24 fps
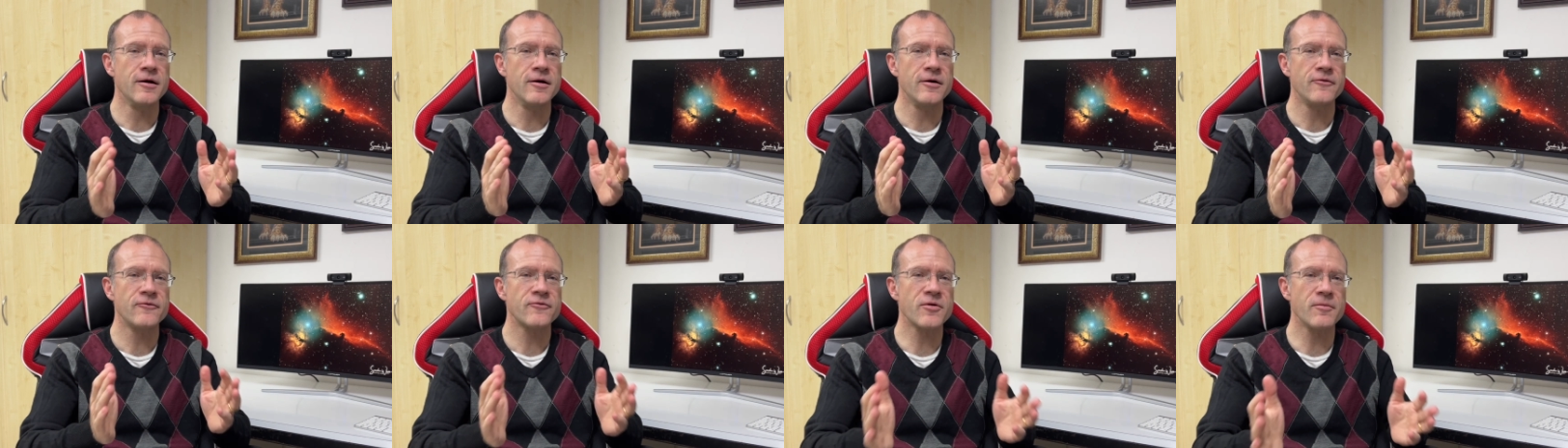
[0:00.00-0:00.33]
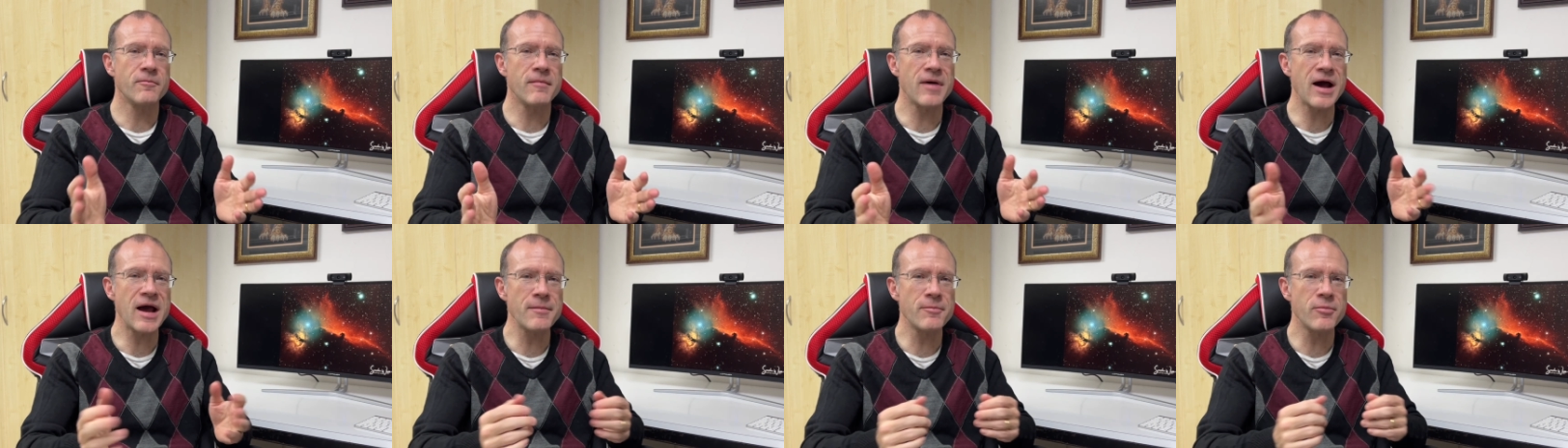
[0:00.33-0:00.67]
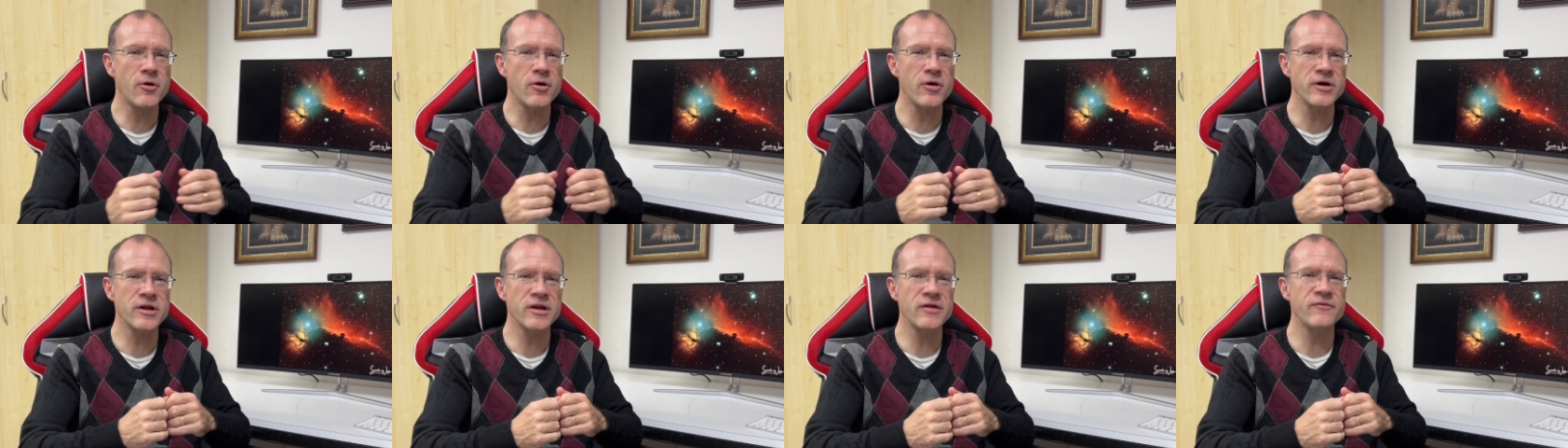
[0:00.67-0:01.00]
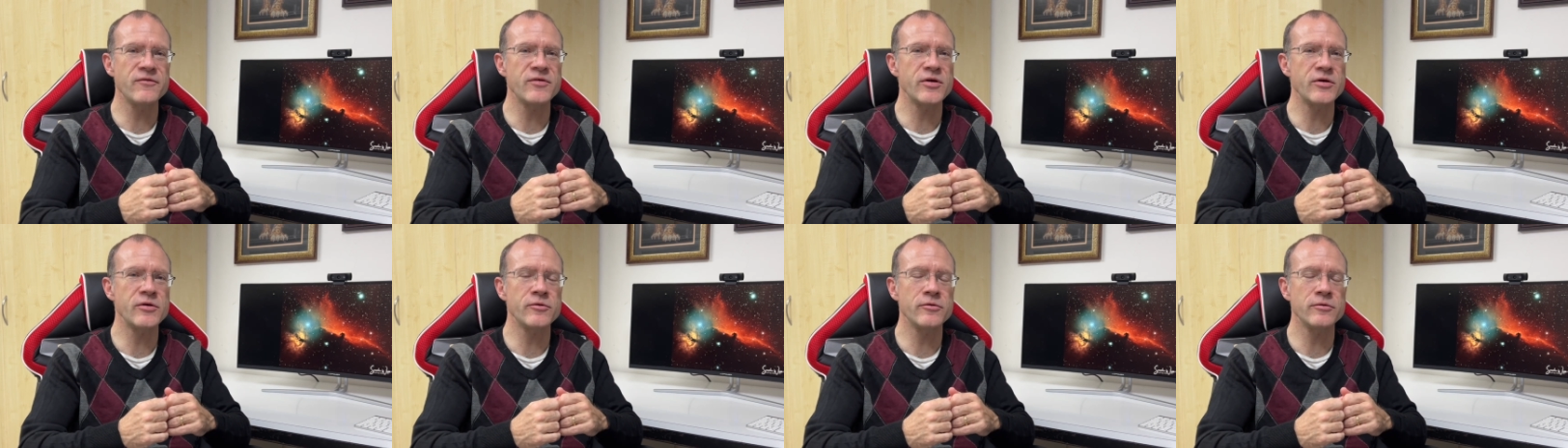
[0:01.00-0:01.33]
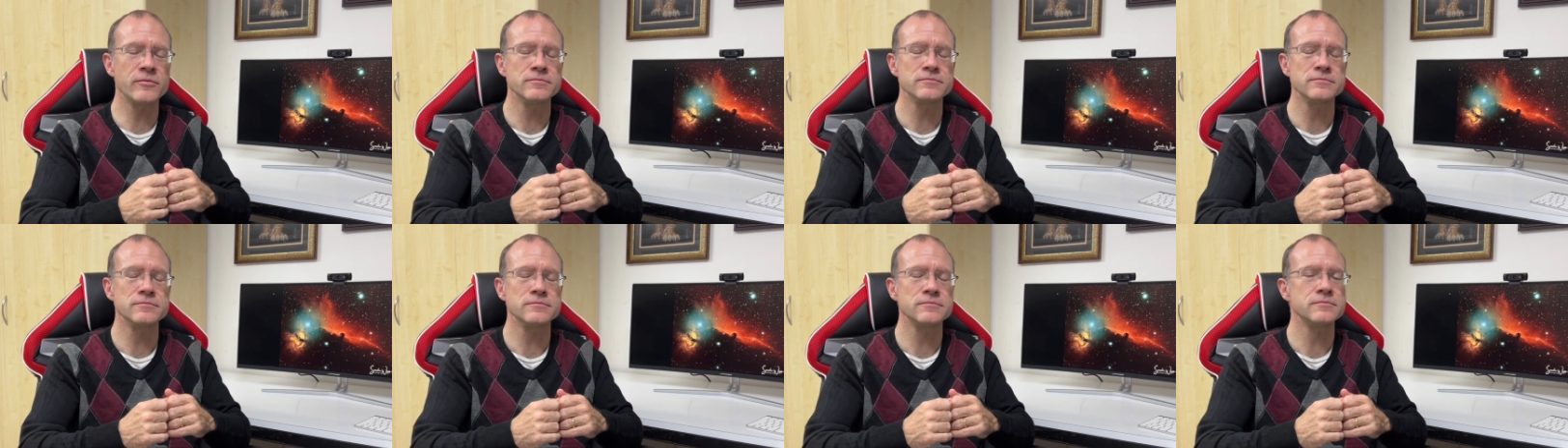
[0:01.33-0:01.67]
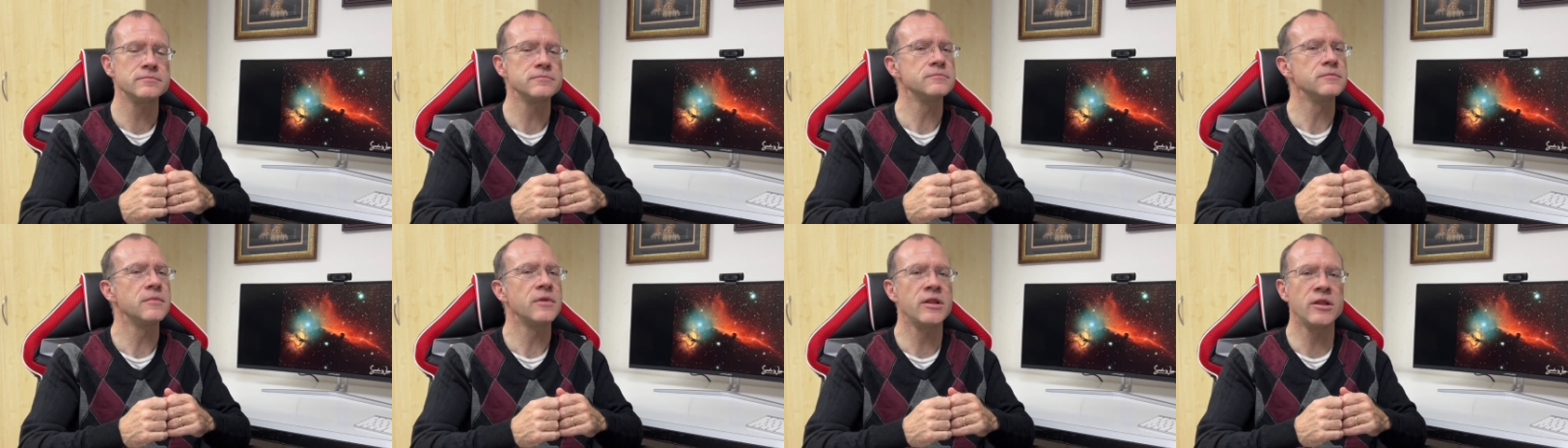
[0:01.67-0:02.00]
from my point of view,
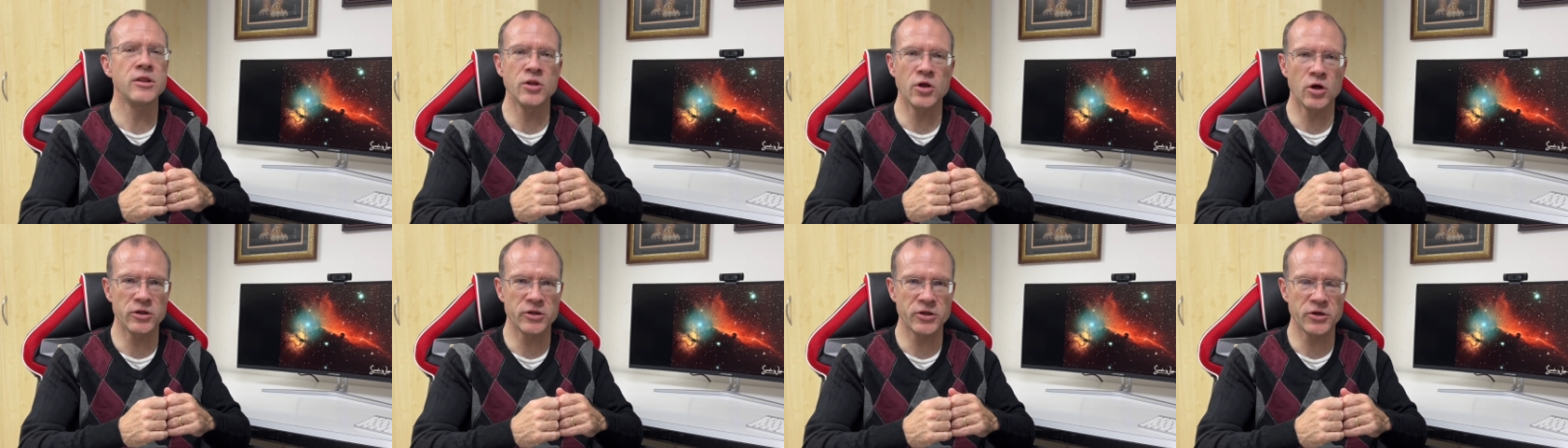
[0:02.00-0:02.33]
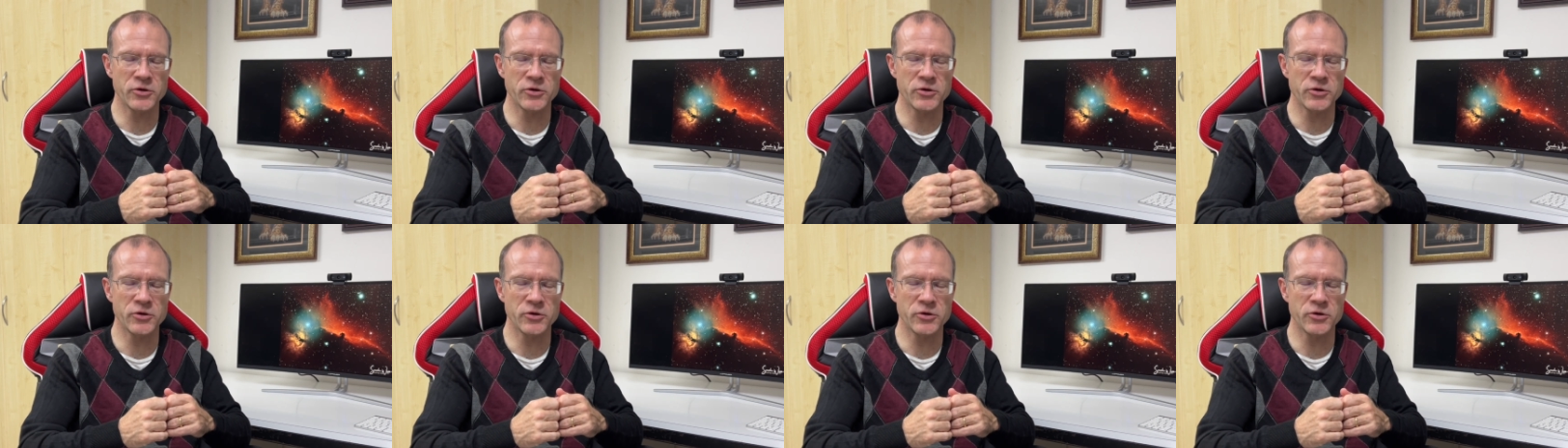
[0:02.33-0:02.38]
not